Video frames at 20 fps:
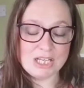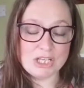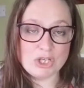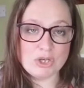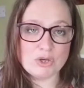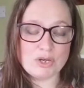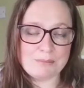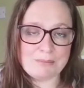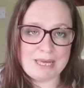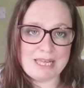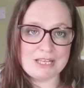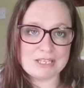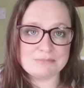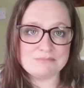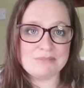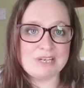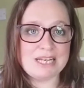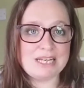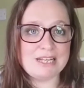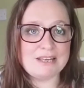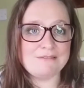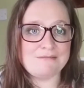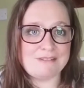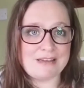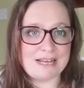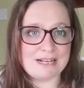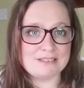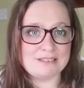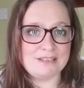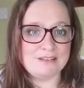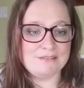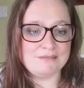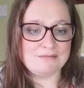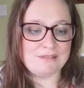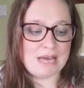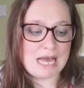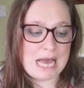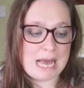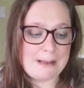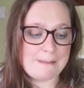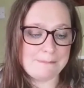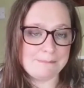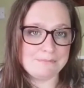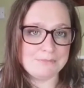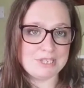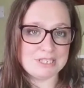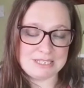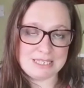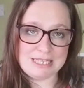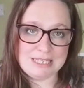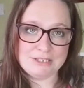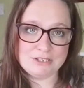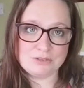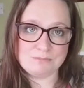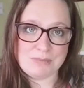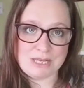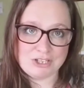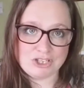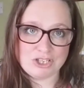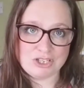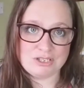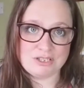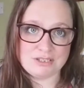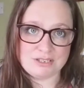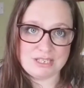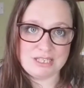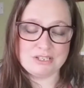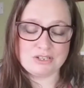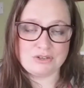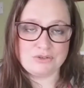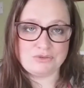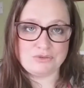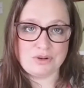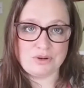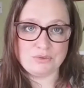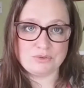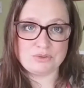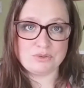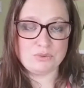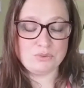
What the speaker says: you can make some really effective disease measures, disease controls,